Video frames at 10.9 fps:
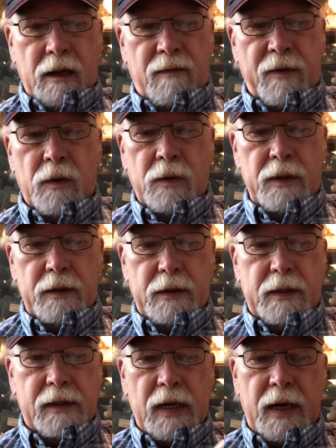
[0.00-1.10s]
a folder
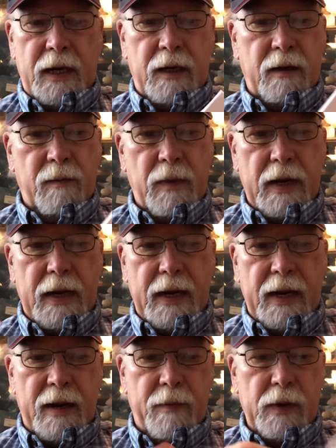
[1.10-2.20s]
designed by
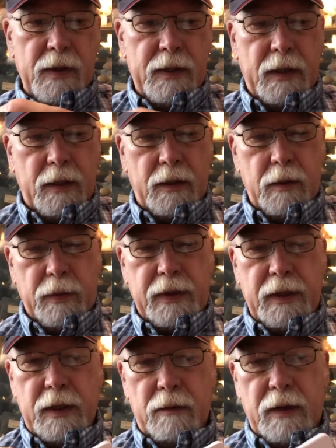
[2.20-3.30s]
Apple in
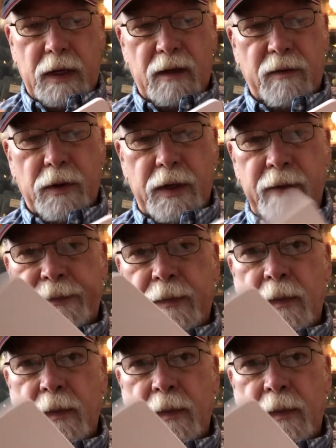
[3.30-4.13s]
Cupertino, California.